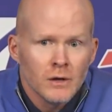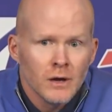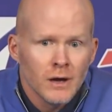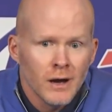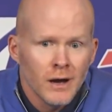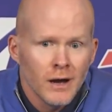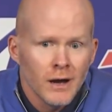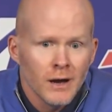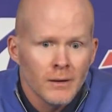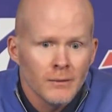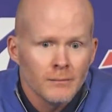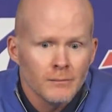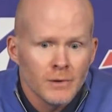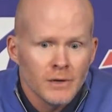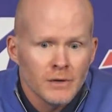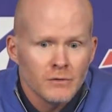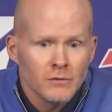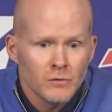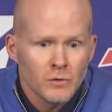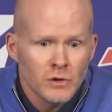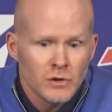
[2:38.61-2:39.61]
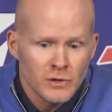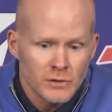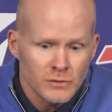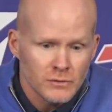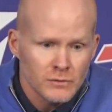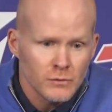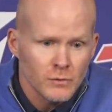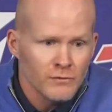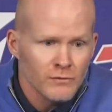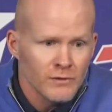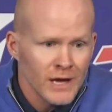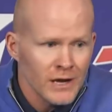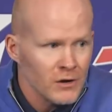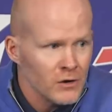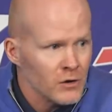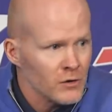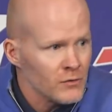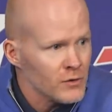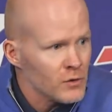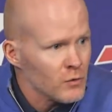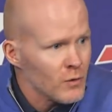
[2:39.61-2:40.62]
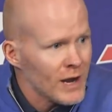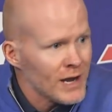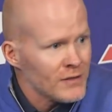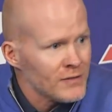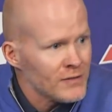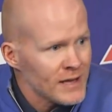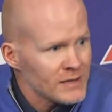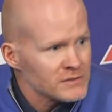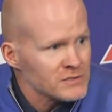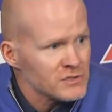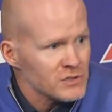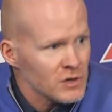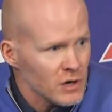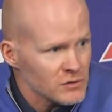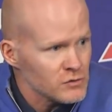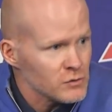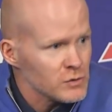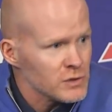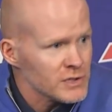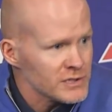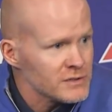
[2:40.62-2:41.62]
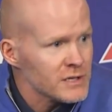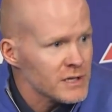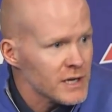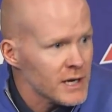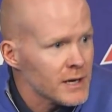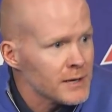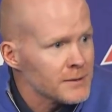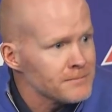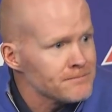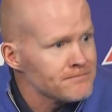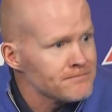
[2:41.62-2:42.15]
But really, we've got to earn the right, and that starts really today.